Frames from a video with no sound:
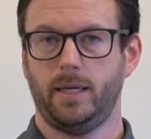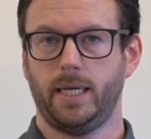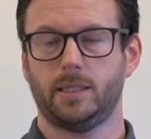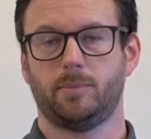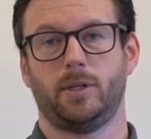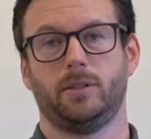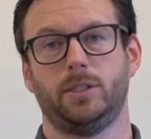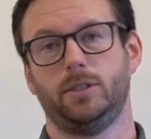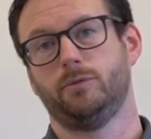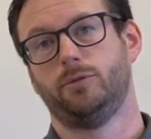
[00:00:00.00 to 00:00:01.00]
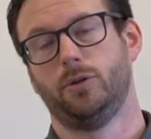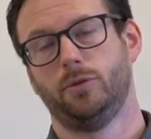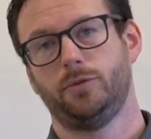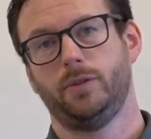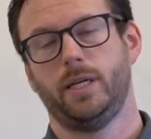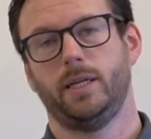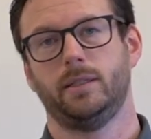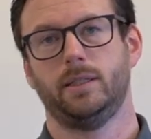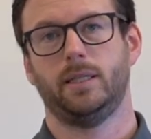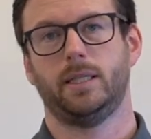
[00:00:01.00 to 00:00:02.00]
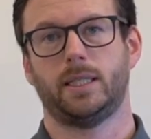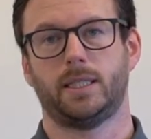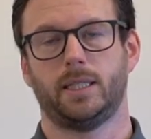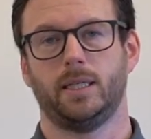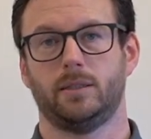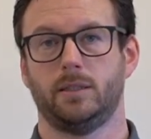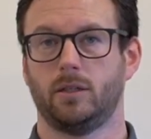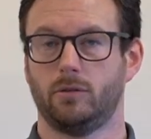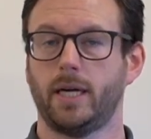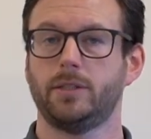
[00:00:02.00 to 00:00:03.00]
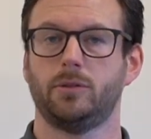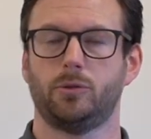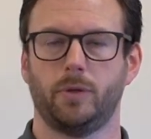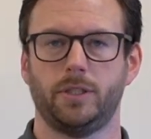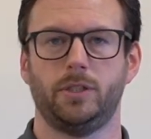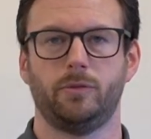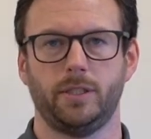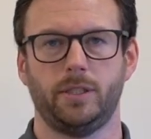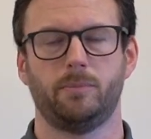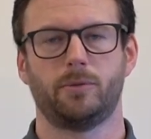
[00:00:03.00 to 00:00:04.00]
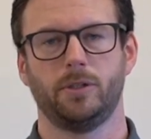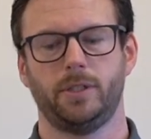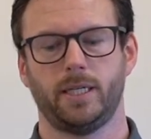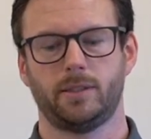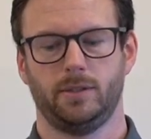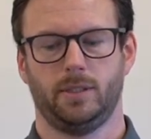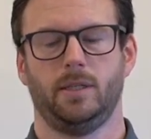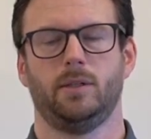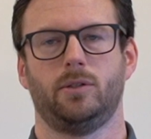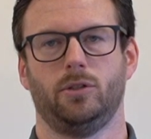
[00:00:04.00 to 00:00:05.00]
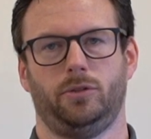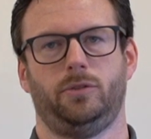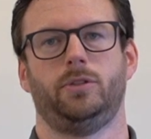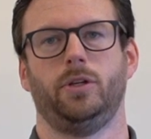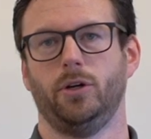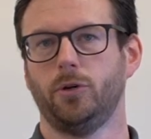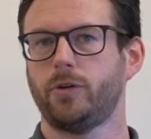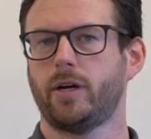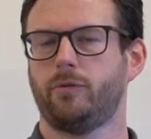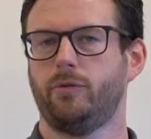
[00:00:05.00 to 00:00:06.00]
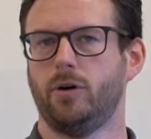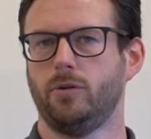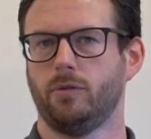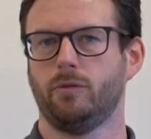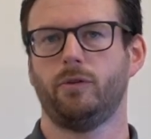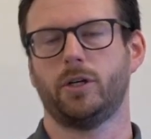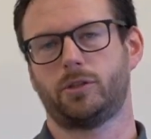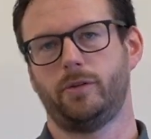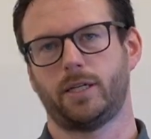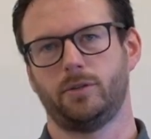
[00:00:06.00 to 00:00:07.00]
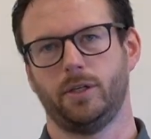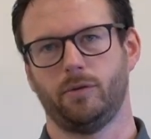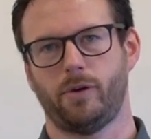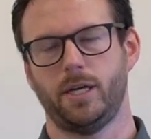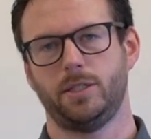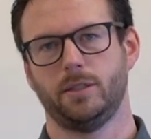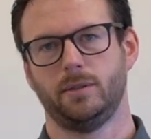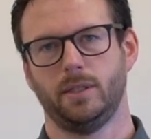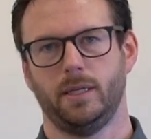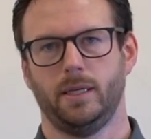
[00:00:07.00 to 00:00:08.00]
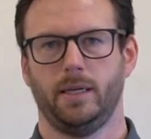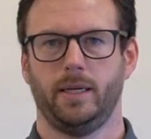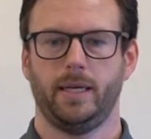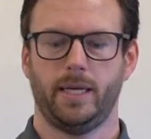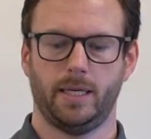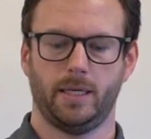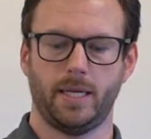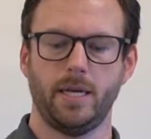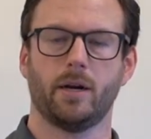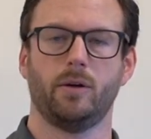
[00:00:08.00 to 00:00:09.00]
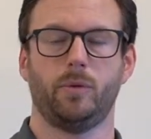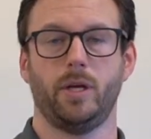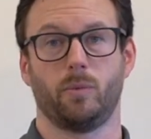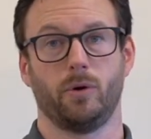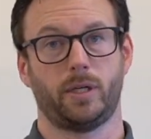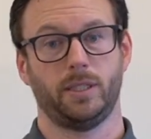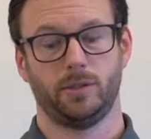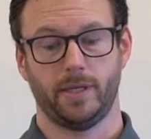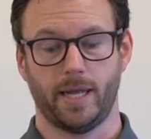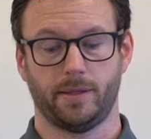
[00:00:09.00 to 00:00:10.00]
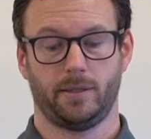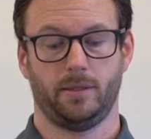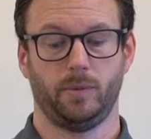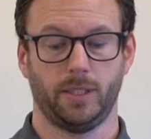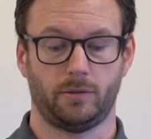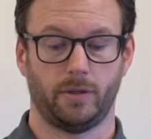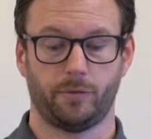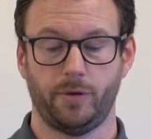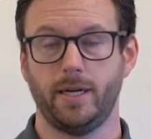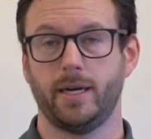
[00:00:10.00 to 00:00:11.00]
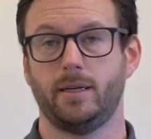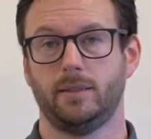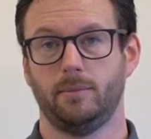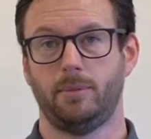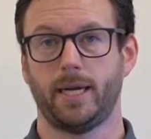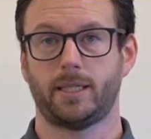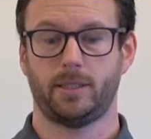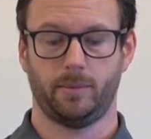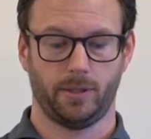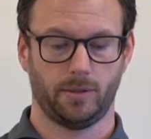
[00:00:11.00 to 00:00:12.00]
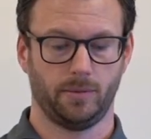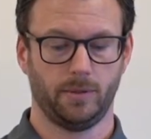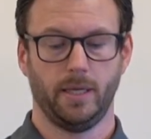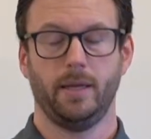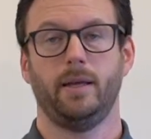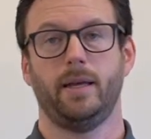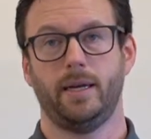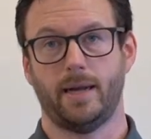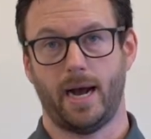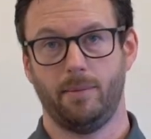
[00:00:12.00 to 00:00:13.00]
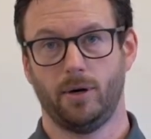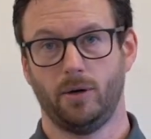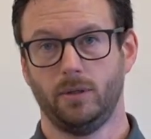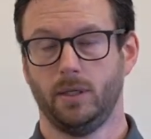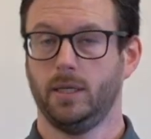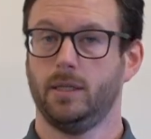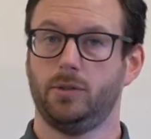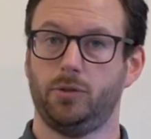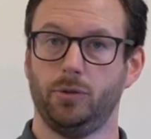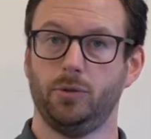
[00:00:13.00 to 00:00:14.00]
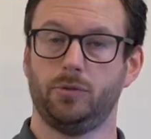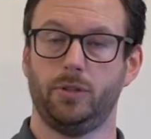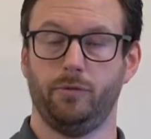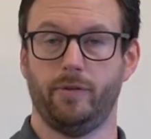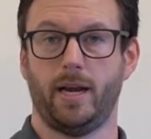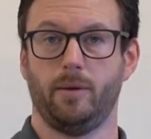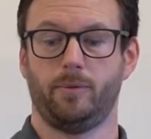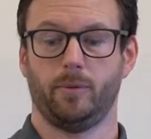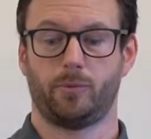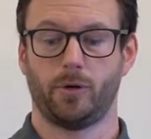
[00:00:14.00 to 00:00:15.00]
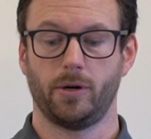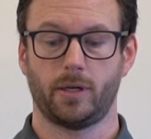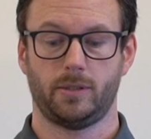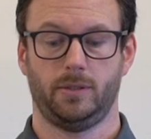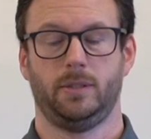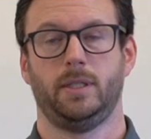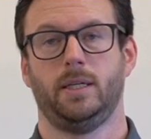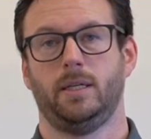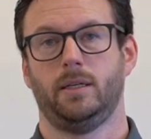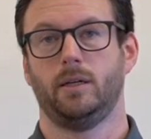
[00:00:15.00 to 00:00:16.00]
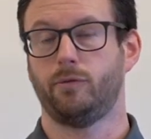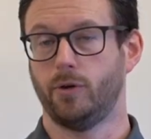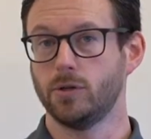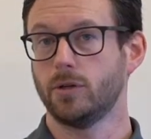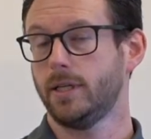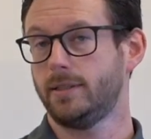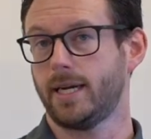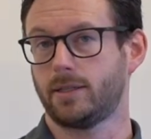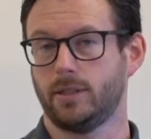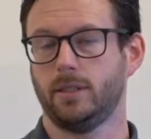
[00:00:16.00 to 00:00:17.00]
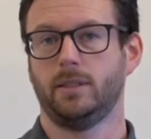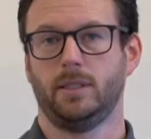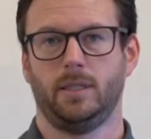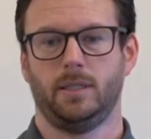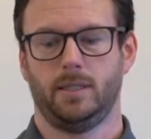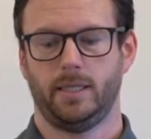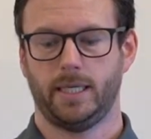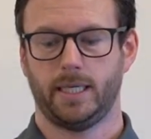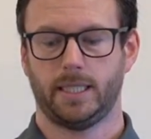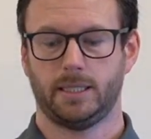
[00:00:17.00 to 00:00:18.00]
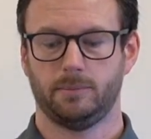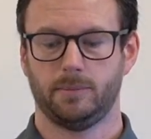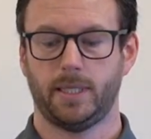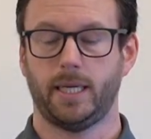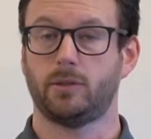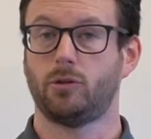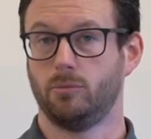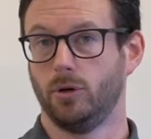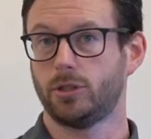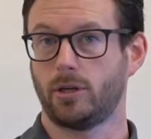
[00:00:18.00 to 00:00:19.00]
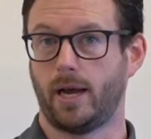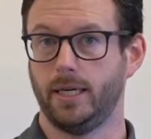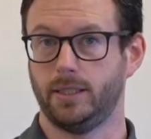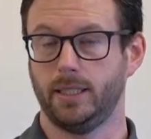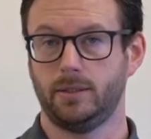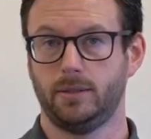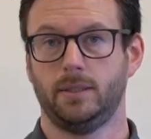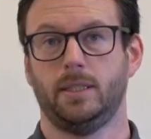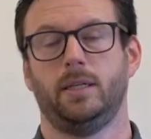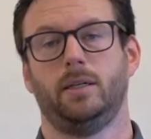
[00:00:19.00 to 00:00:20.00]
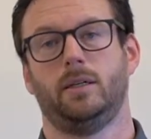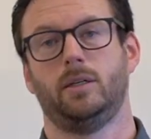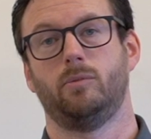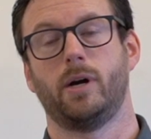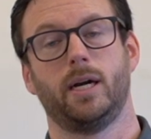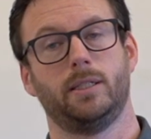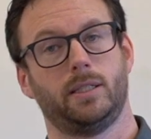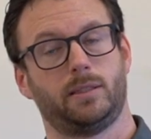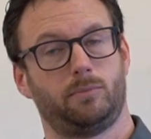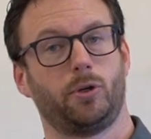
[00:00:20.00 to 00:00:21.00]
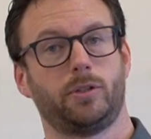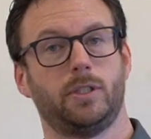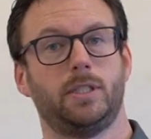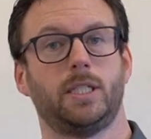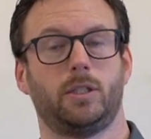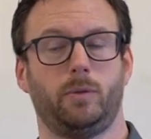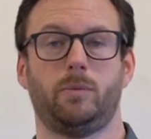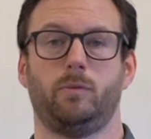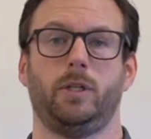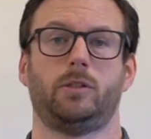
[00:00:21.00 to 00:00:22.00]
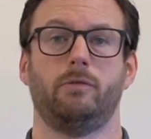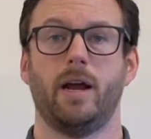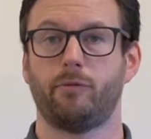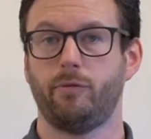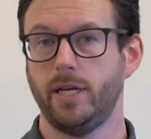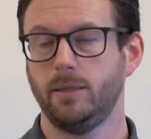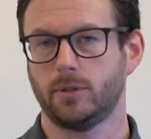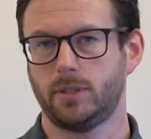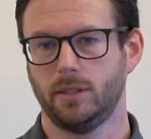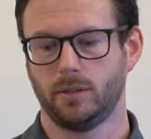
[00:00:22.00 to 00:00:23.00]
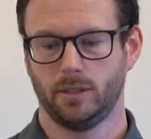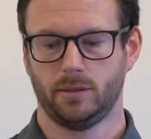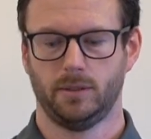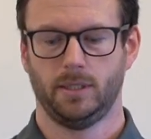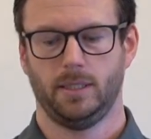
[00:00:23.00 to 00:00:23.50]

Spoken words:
Etteplan is involved in a Horizon 2020 project called the Ultra Fast Track to Innovation. And in here we are working together with Black Semiconductors and AMO to develop a product, a photodetector, and commercialize it, where the product is equipped with graphene material